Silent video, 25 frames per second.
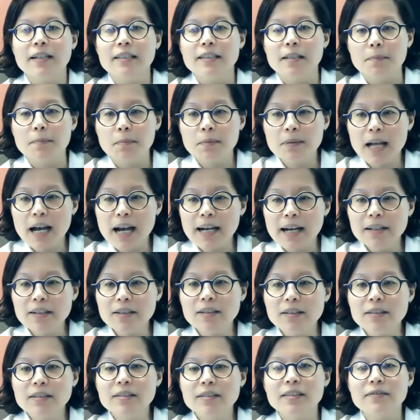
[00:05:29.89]
the
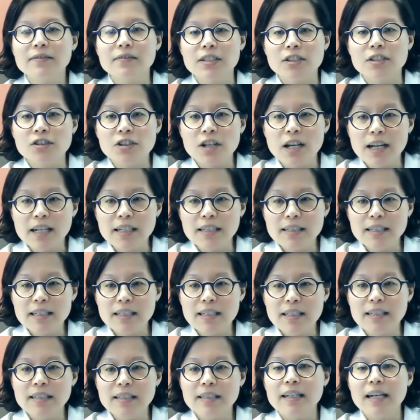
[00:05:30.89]
bladder, the
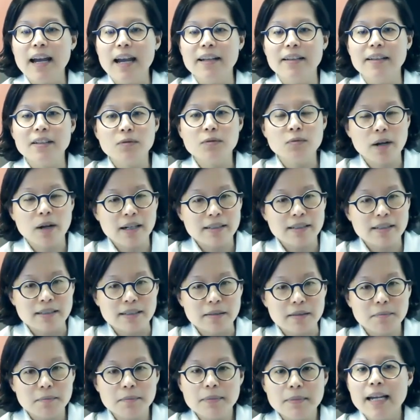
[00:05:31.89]
vagina, and the
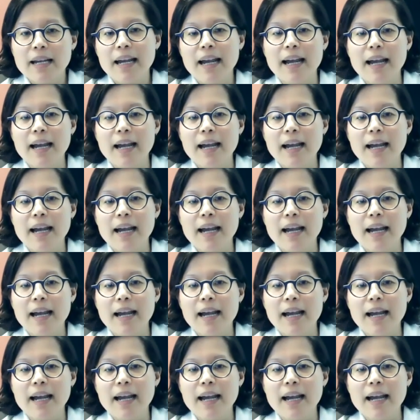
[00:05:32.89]
rectum.